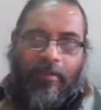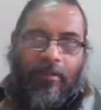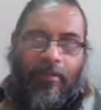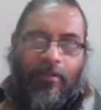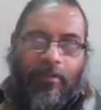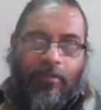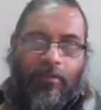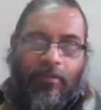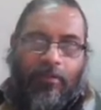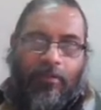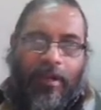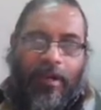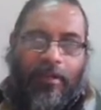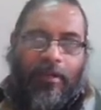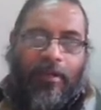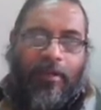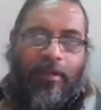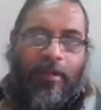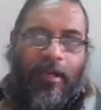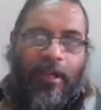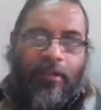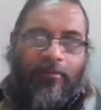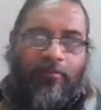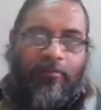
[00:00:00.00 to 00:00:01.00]
So at a
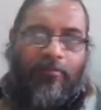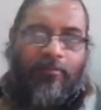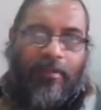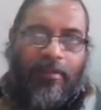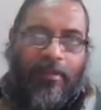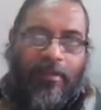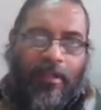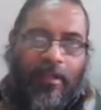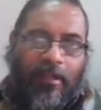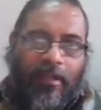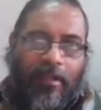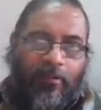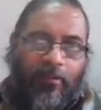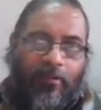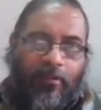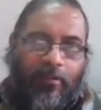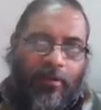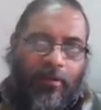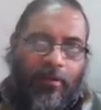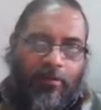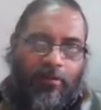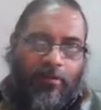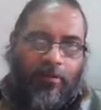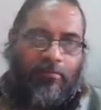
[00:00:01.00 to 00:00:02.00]
time, one rack go
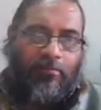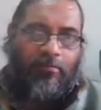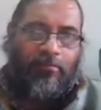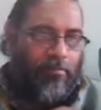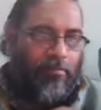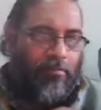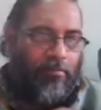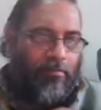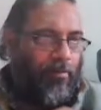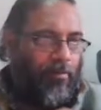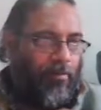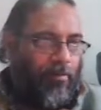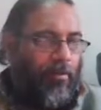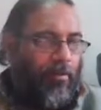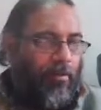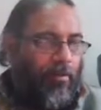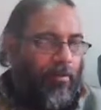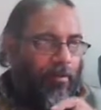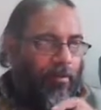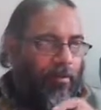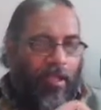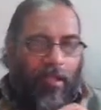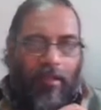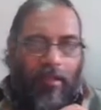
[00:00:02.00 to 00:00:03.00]
down,
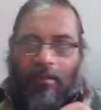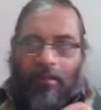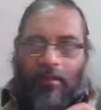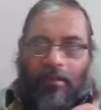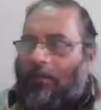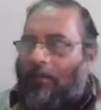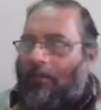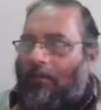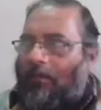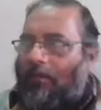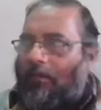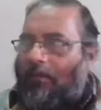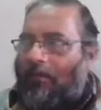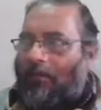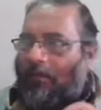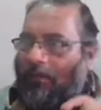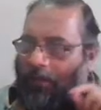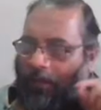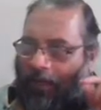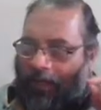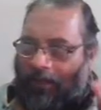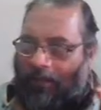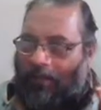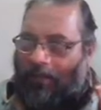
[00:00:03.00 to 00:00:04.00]
then
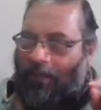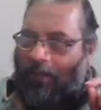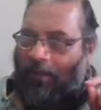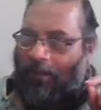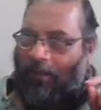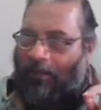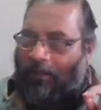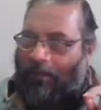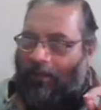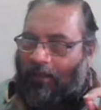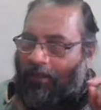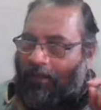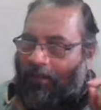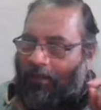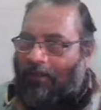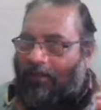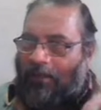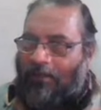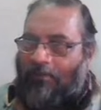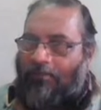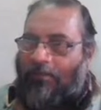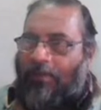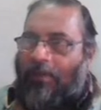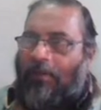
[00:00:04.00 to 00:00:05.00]
data can
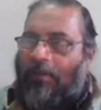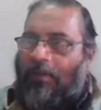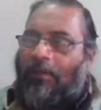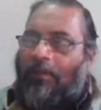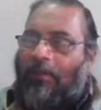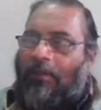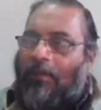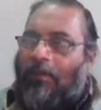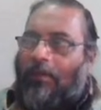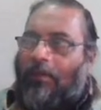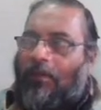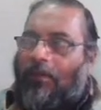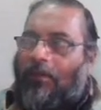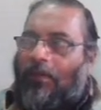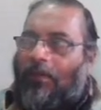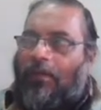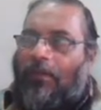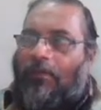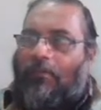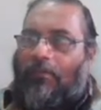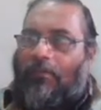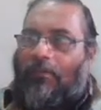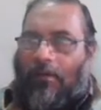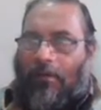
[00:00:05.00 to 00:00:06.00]
still be
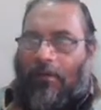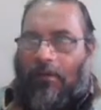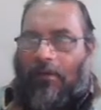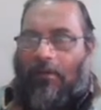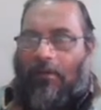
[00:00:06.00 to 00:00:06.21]
recovered.